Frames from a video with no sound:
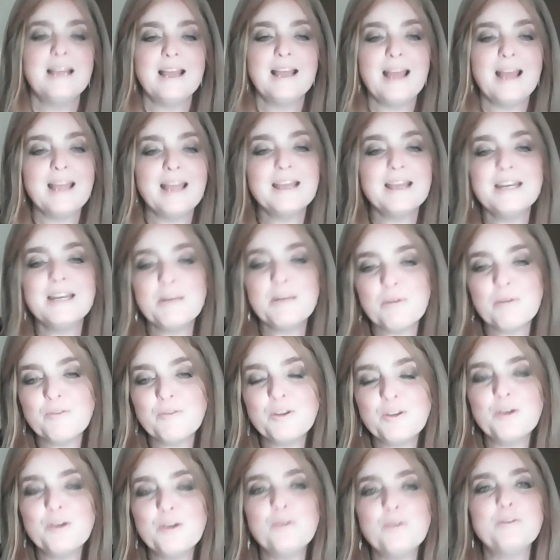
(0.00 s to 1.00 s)
A&E
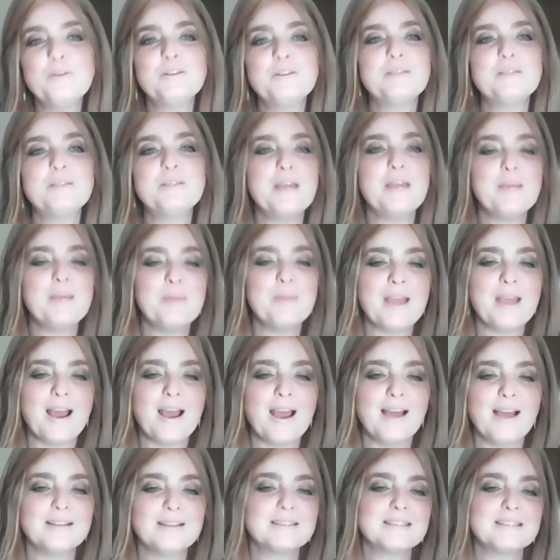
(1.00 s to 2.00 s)
Reviews,
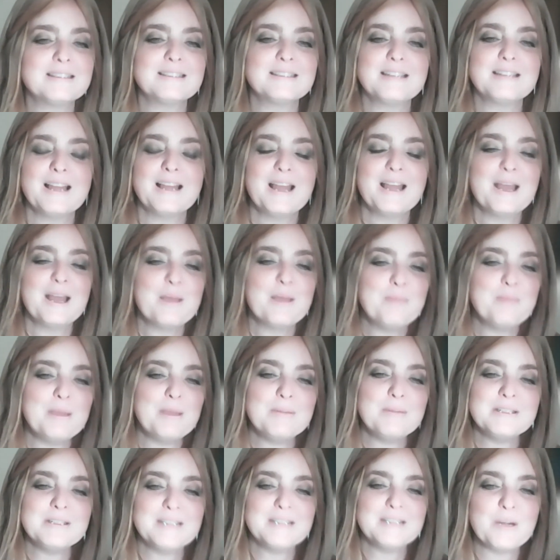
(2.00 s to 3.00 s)
PBS,
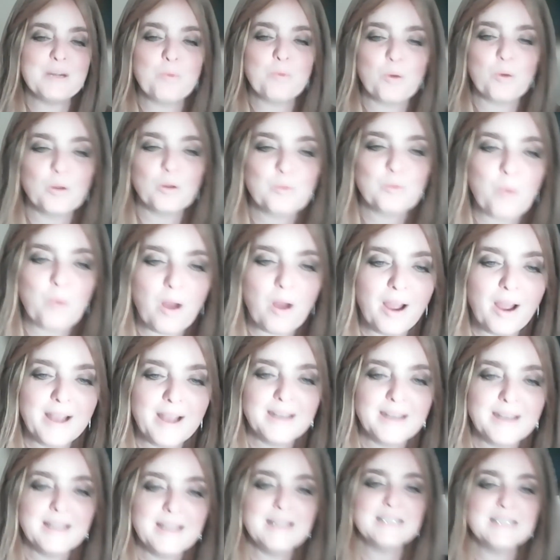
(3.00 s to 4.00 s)
BBC
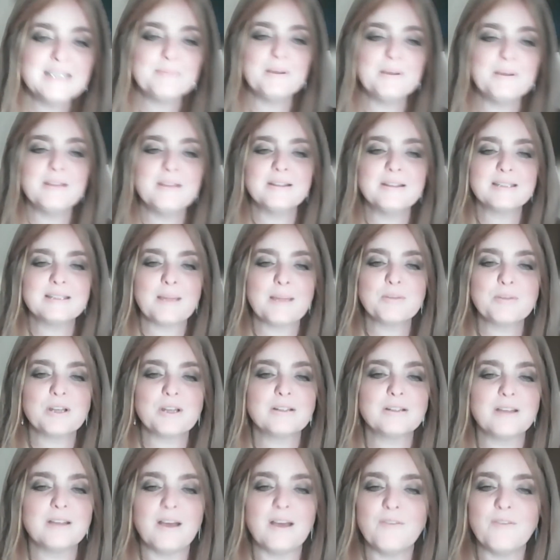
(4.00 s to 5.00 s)
Worldwide. He's been the subject
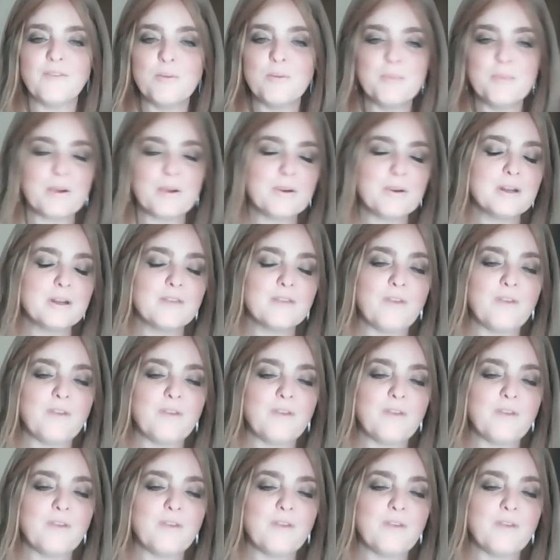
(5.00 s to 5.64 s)
of a myriad of